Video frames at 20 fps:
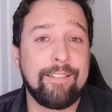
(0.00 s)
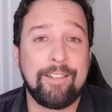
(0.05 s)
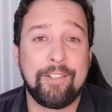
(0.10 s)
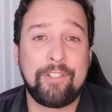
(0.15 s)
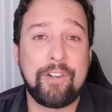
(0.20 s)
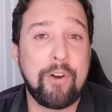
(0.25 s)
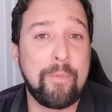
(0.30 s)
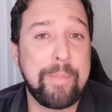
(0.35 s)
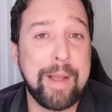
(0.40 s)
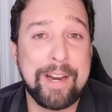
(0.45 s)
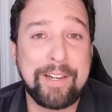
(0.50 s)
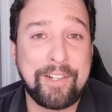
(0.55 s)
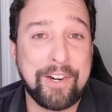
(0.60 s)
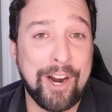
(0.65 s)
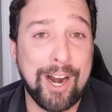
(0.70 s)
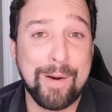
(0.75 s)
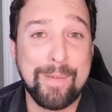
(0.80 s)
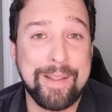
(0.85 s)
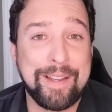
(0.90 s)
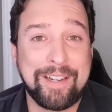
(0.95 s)
There's no bad
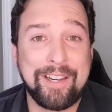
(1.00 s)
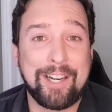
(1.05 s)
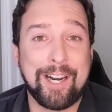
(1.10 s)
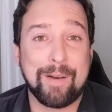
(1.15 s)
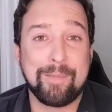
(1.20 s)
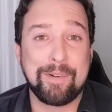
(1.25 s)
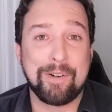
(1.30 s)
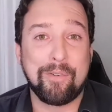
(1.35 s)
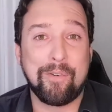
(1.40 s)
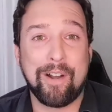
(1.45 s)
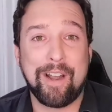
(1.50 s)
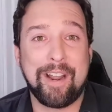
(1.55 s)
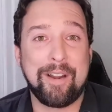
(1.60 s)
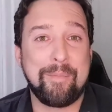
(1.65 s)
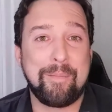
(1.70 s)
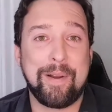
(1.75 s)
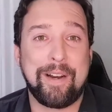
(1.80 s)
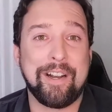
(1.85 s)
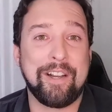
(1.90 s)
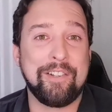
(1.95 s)
karma that can come your way
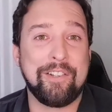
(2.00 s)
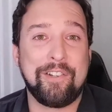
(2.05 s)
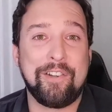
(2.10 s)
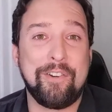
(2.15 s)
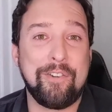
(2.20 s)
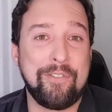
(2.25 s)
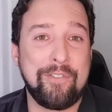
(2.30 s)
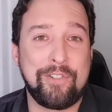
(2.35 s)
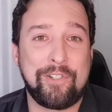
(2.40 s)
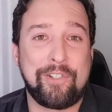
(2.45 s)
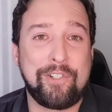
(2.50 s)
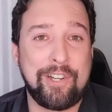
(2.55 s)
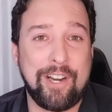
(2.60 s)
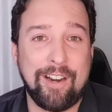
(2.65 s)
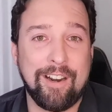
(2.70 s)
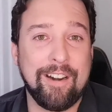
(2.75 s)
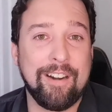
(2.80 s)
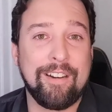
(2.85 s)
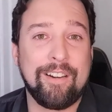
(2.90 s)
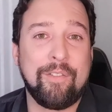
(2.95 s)
because you
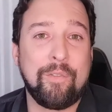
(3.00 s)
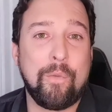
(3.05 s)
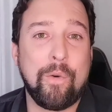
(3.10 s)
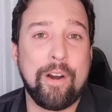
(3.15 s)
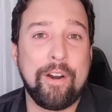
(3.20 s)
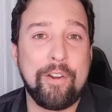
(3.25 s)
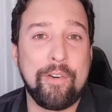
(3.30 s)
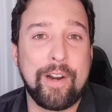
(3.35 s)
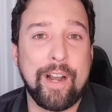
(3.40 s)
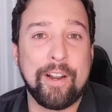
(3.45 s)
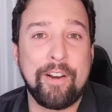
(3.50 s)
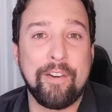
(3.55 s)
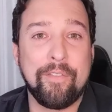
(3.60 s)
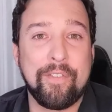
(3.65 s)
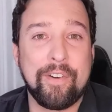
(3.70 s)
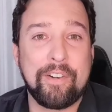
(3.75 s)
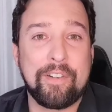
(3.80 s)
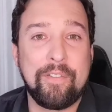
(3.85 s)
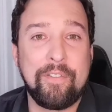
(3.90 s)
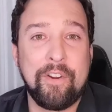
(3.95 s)
shared where you got your,
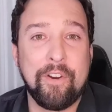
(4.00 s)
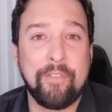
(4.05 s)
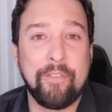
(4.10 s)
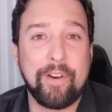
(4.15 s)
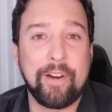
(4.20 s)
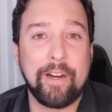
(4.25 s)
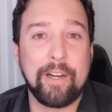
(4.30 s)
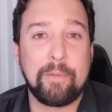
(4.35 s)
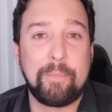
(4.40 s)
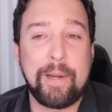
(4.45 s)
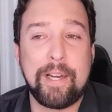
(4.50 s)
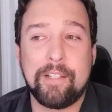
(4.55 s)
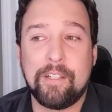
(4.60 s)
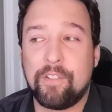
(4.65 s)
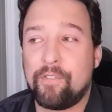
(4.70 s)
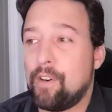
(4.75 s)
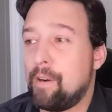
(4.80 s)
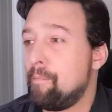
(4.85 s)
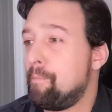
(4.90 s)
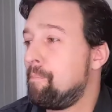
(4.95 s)
your various pieces
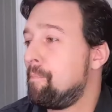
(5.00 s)
from.